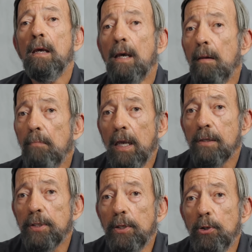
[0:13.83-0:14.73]
I'm
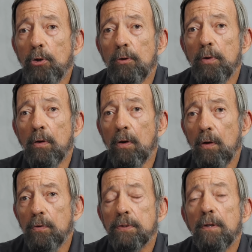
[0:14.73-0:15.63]
Mas Ayub, your
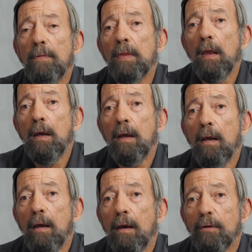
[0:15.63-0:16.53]
host.
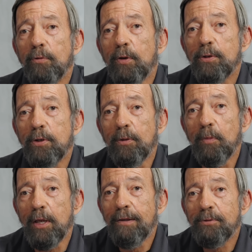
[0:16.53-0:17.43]
Tradition
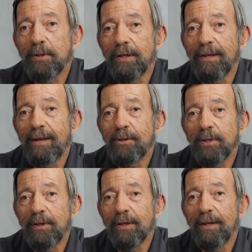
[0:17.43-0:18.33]
demands that I
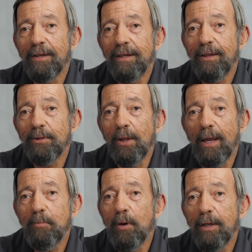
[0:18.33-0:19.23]
ask you to hit the
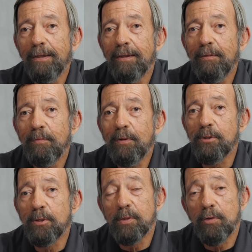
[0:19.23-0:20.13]
like button, to
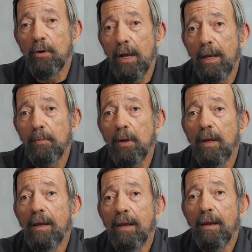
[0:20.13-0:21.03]
subscribe,
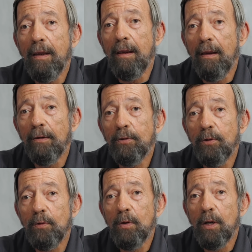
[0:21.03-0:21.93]
and
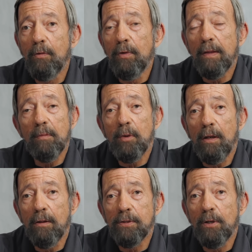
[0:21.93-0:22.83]
to ring the
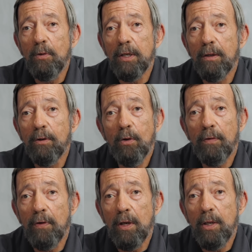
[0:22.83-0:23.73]
bell so we can
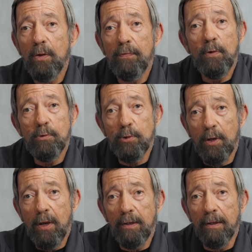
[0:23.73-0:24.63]
notify you of future
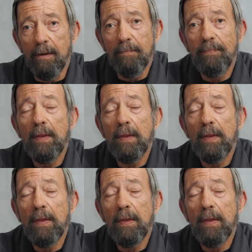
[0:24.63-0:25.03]
content.